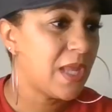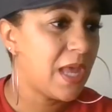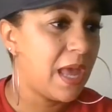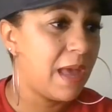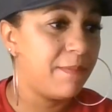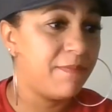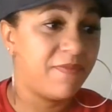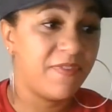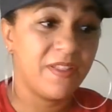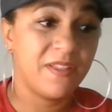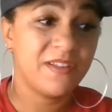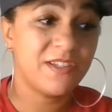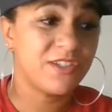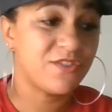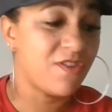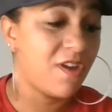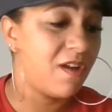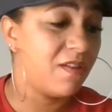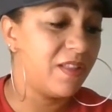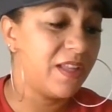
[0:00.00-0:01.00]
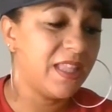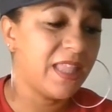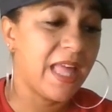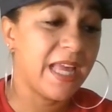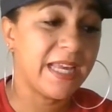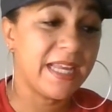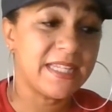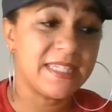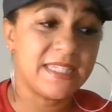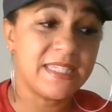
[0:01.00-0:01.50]
I'm feeling strongly,
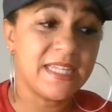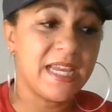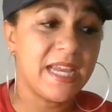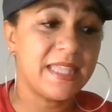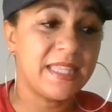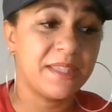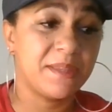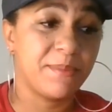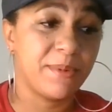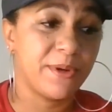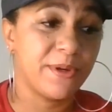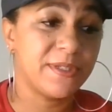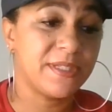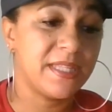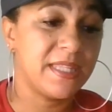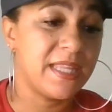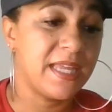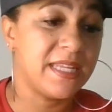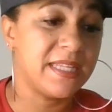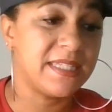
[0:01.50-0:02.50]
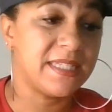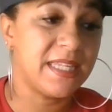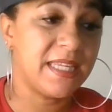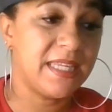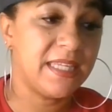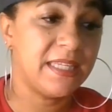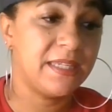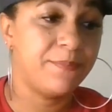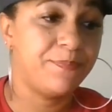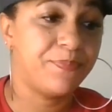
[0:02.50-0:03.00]
like I said, that the person that
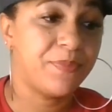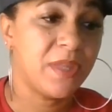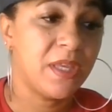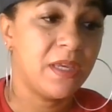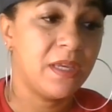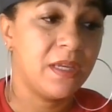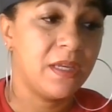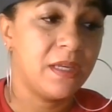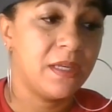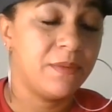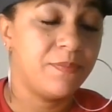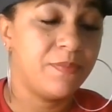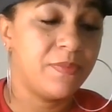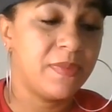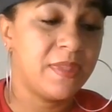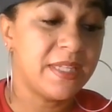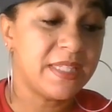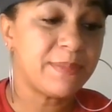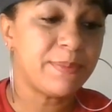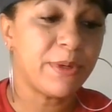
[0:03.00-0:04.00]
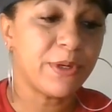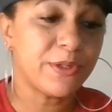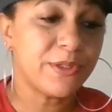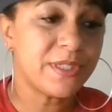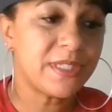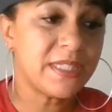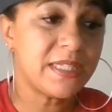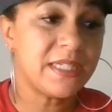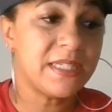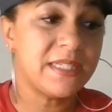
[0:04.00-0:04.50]
is this
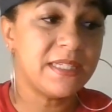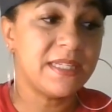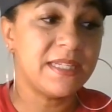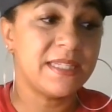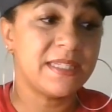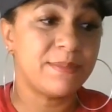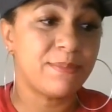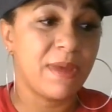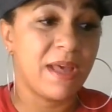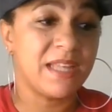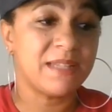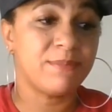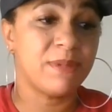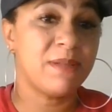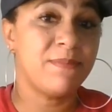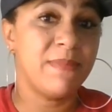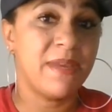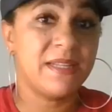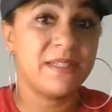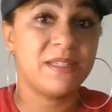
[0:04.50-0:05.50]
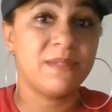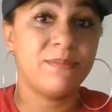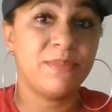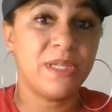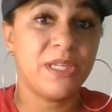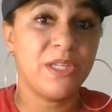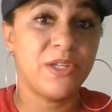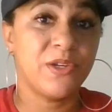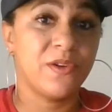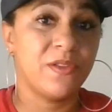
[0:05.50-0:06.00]
person is possibly meant to
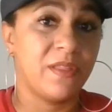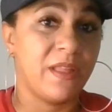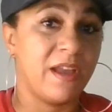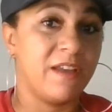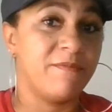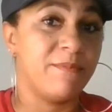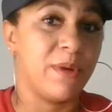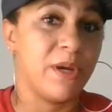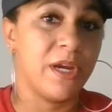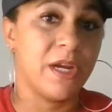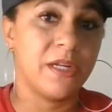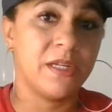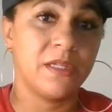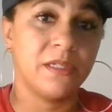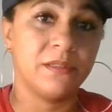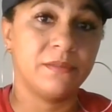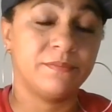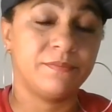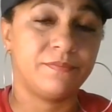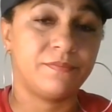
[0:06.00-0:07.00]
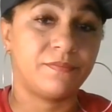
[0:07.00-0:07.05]
be your life partner.